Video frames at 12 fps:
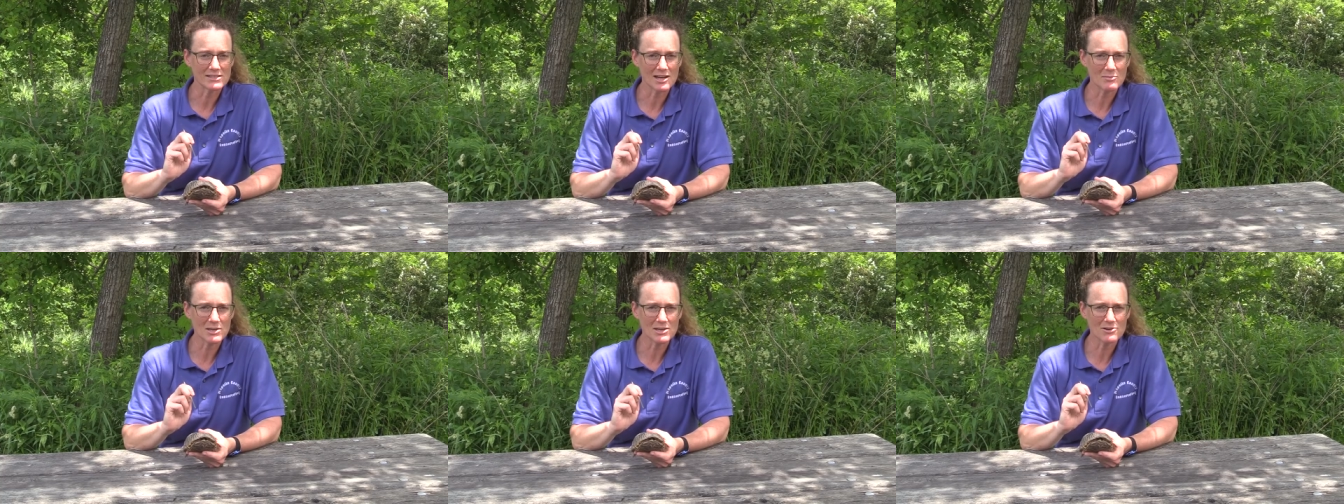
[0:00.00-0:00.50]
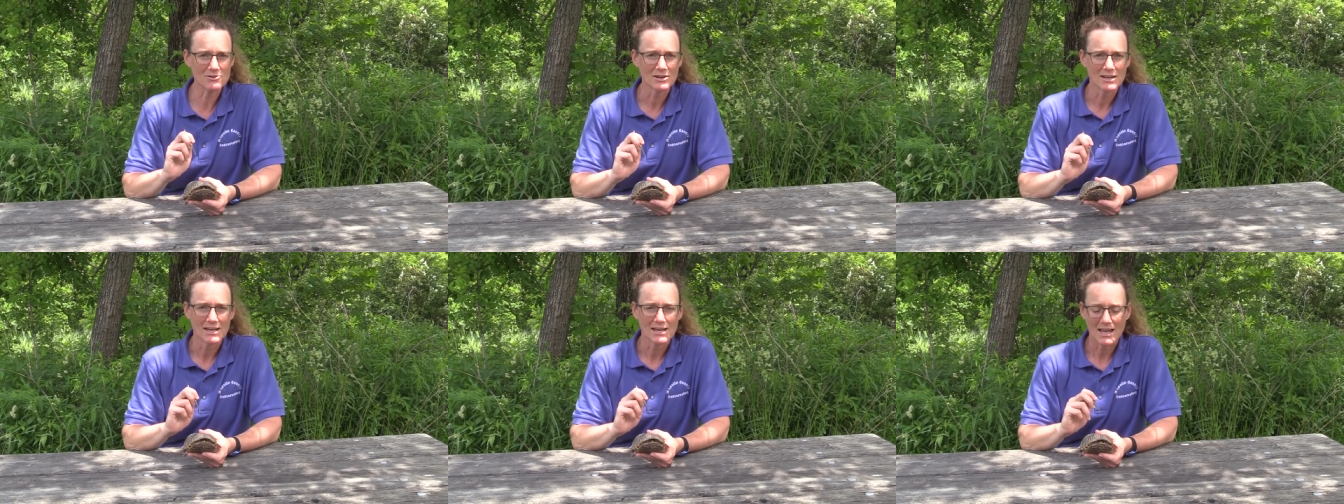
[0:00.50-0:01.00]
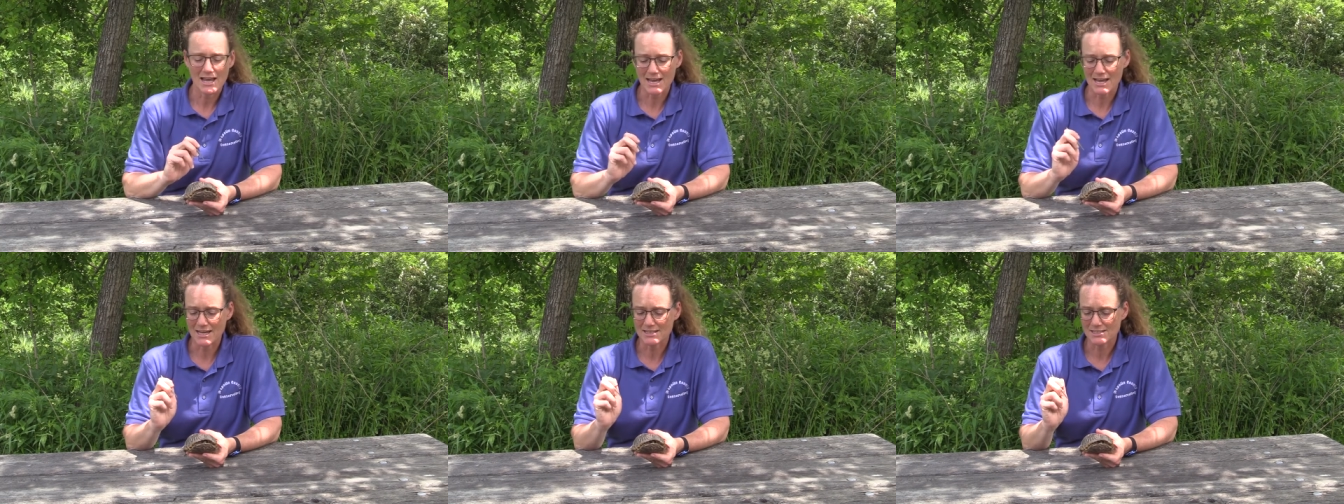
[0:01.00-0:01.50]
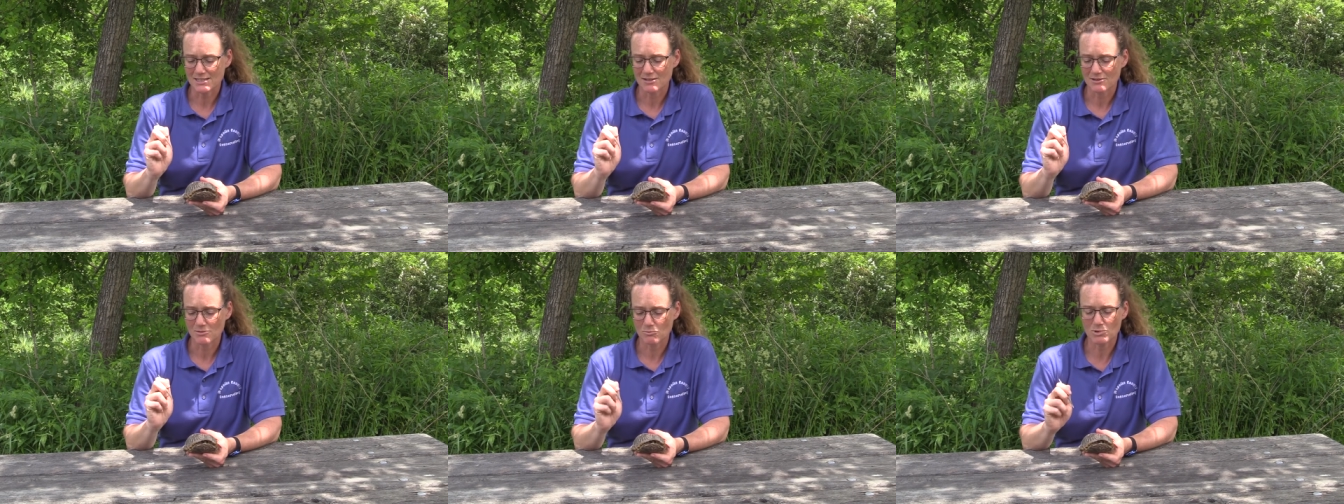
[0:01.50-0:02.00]
W and
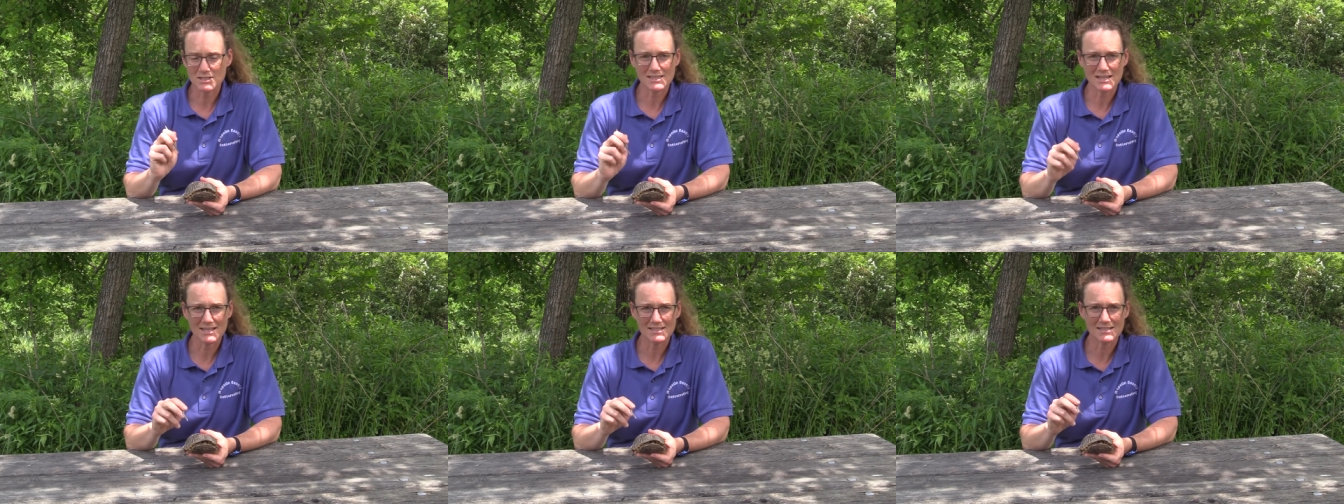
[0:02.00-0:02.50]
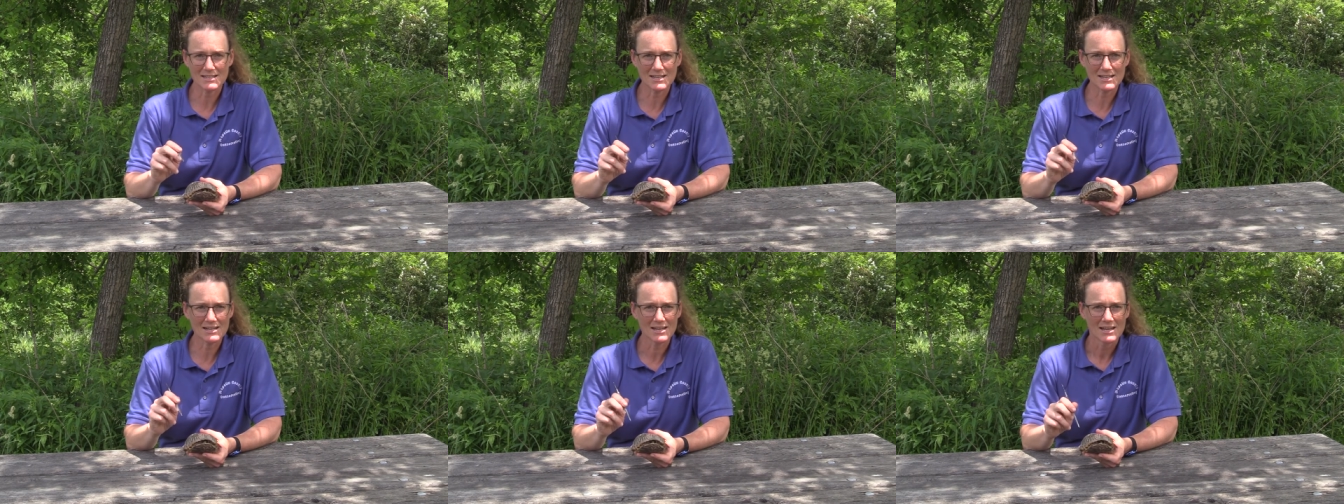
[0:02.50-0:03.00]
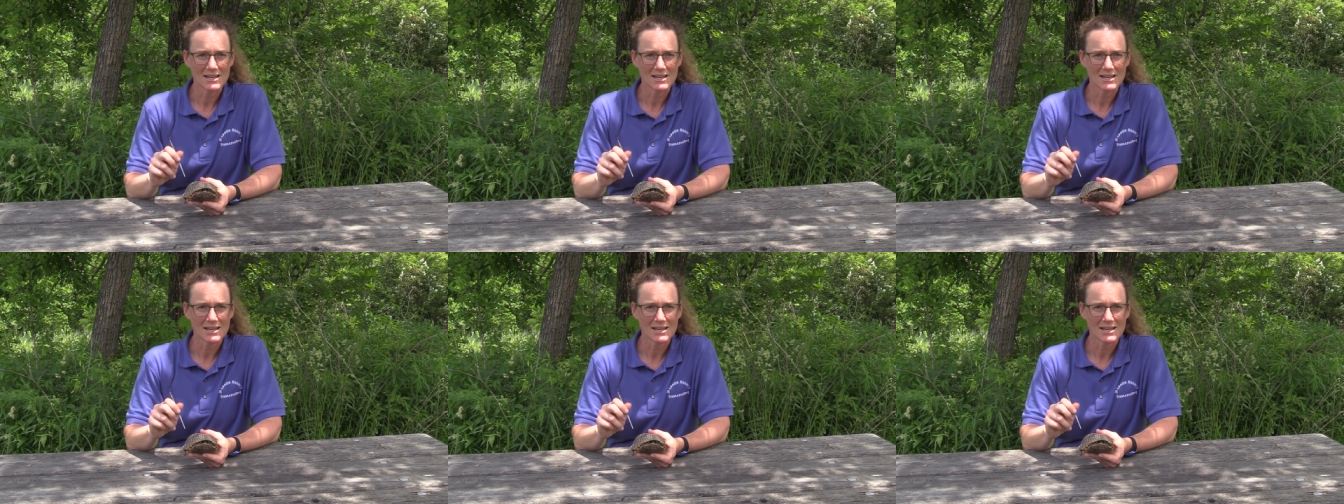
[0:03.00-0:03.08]
once that's done